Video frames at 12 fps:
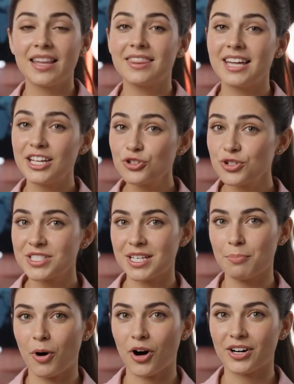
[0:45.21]
The interesting
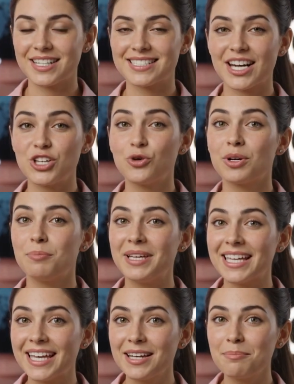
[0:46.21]
part is that you can
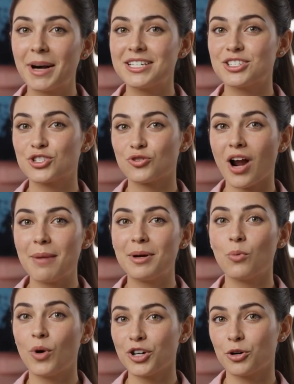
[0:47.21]
begin by describing
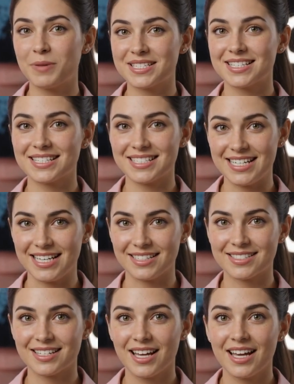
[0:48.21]
what your business needs,